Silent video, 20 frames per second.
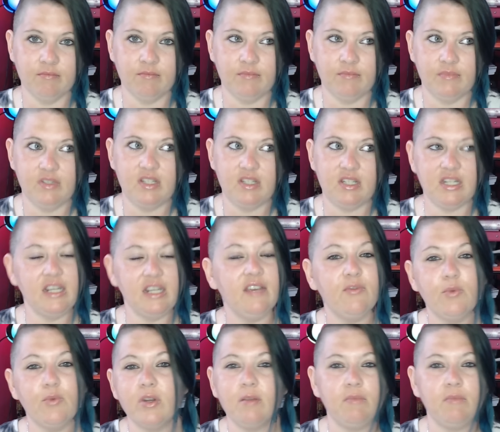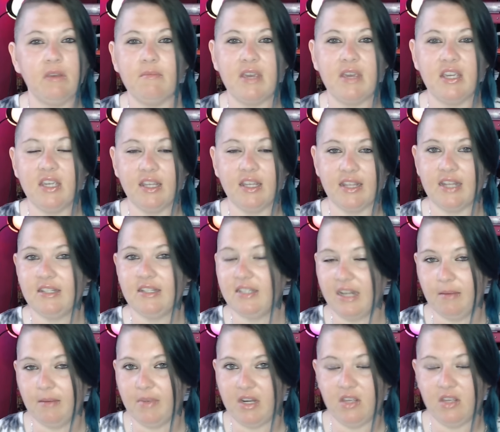Steve wouldn't be making that
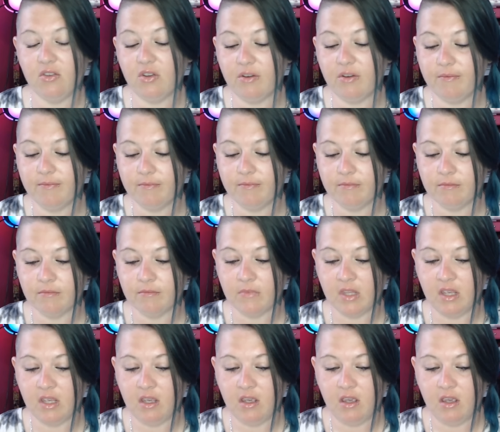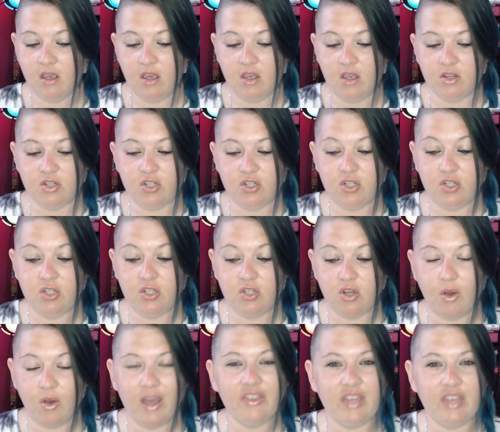statement either. So
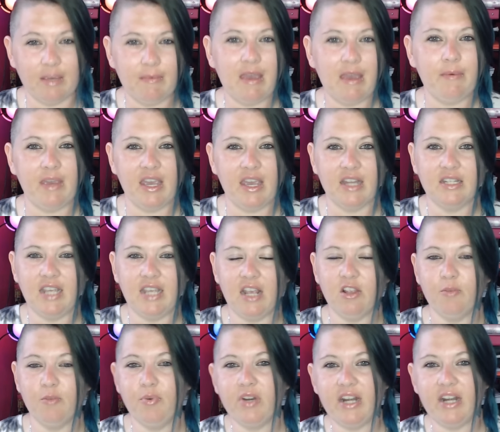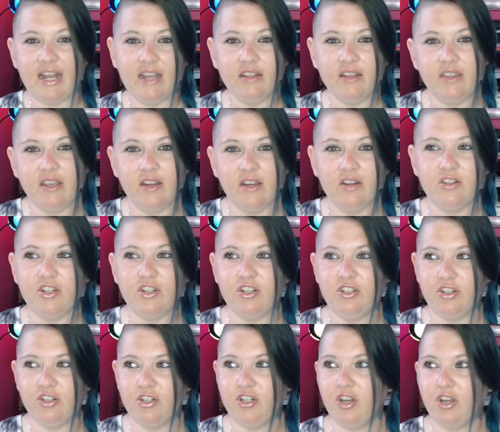I think maybe Anne Taylor put it out there just to
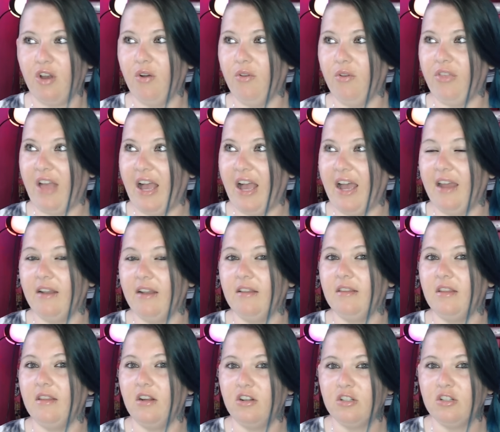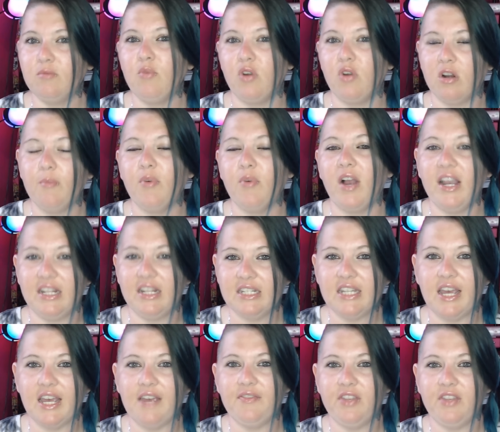show that there's more to Bryan's
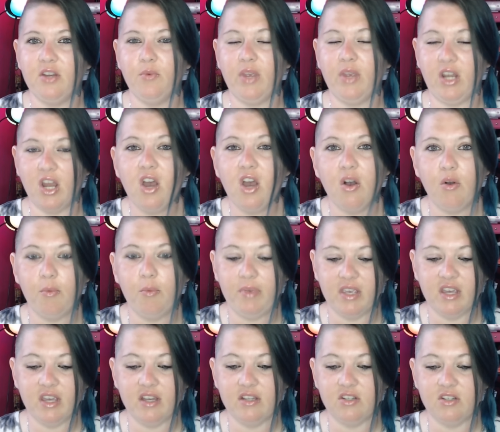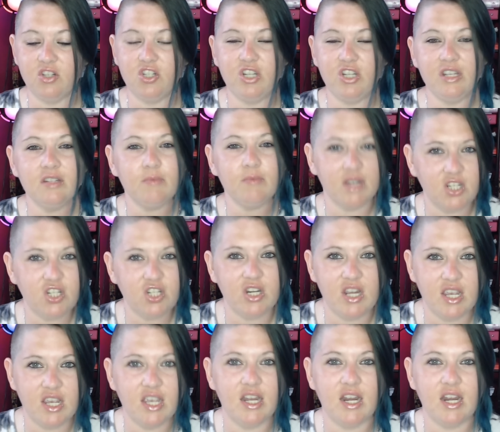life than we know, because she's
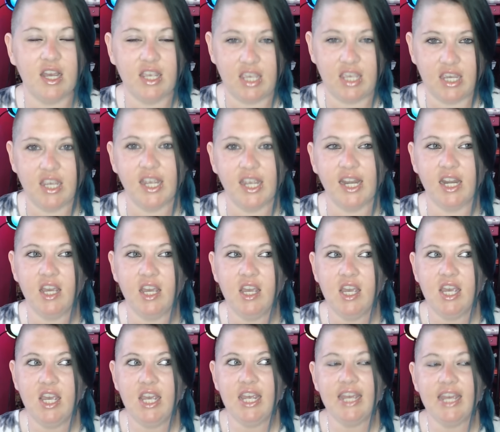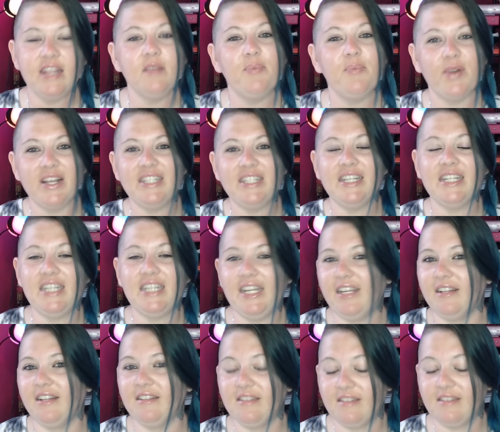mentioning it again in the present
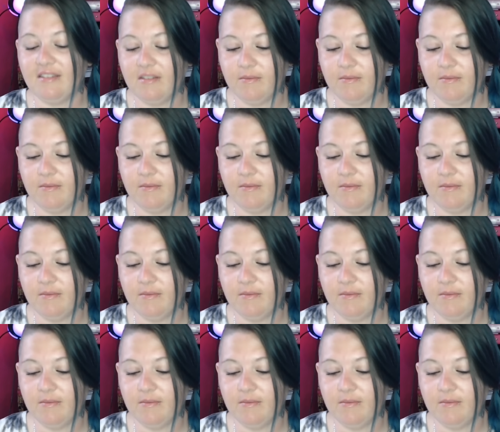tense.